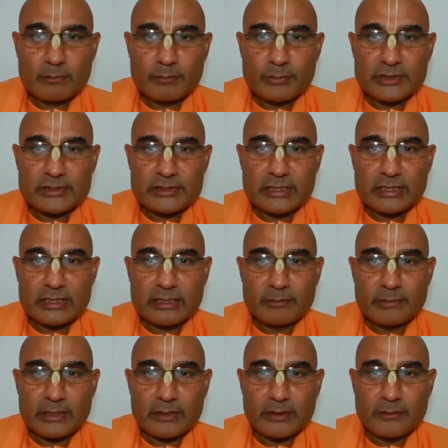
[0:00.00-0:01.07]

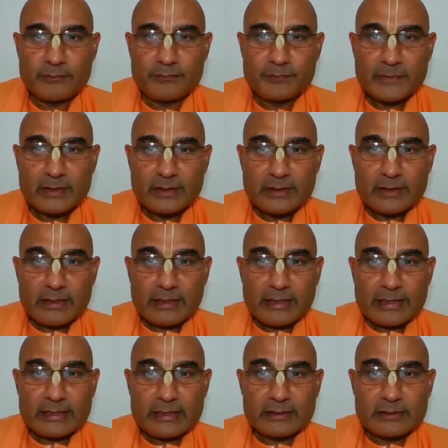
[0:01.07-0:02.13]
bhajami.
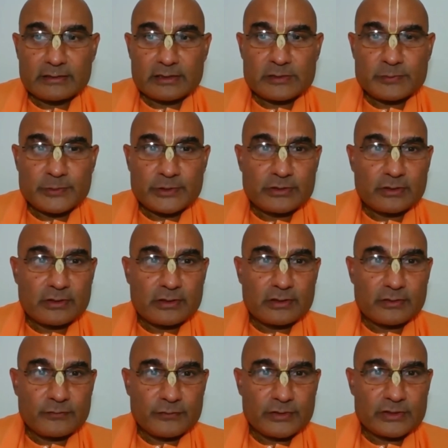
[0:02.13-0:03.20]
And in this particular
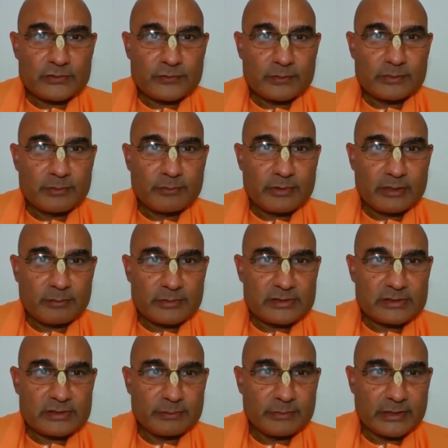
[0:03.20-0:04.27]
verse from the Brahma
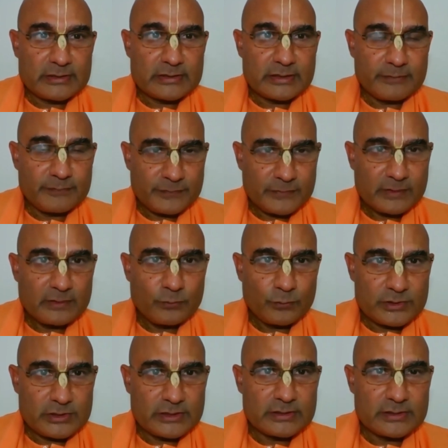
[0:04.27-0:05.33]
Samhita,
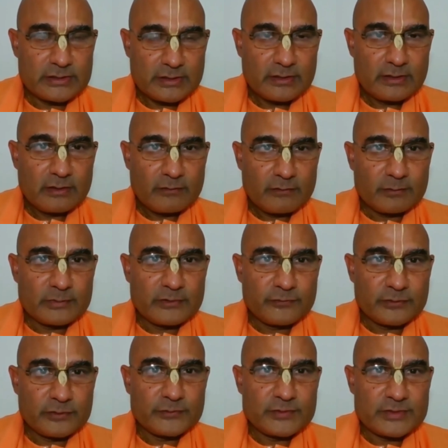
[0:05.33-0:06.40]
which is from the
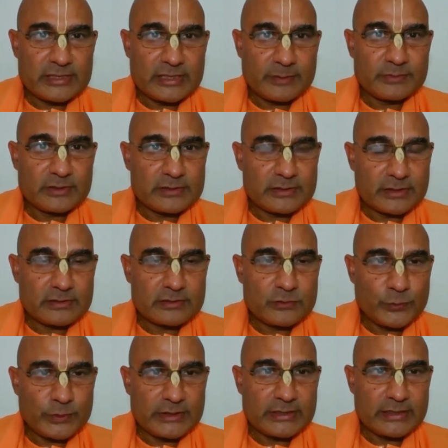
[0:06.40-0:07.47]
5th chapter, text
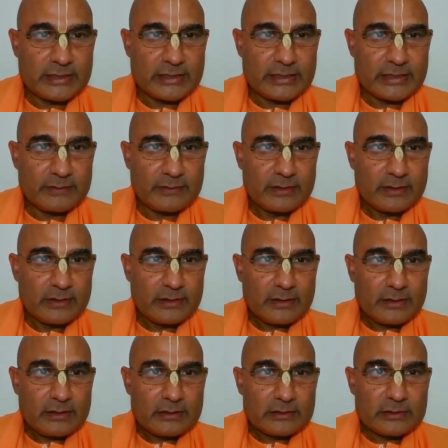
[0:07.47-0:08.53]
29,
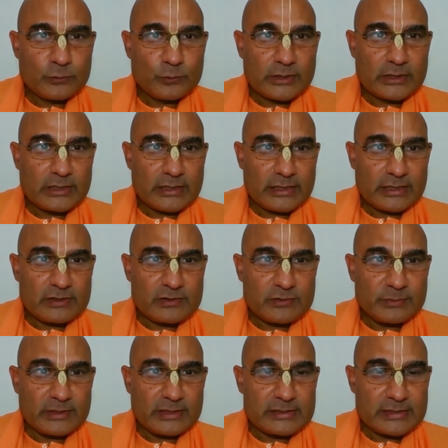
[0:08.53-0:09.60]
the word
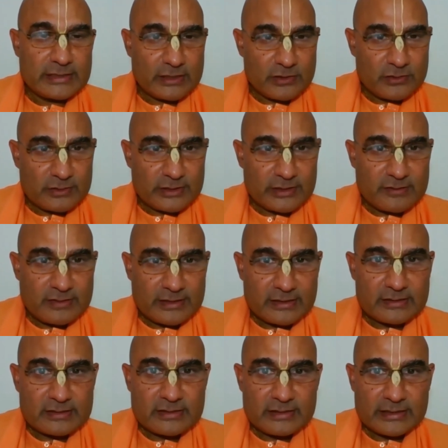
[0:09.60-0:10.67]
Lakshmi is actually
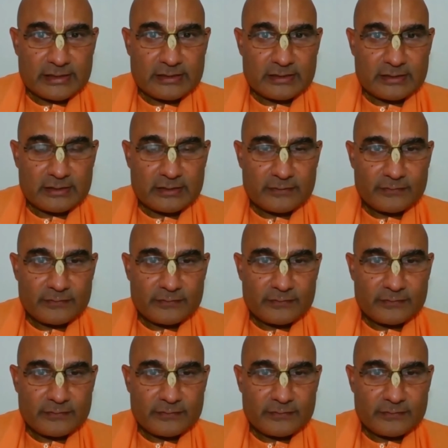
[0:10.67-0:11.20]
translated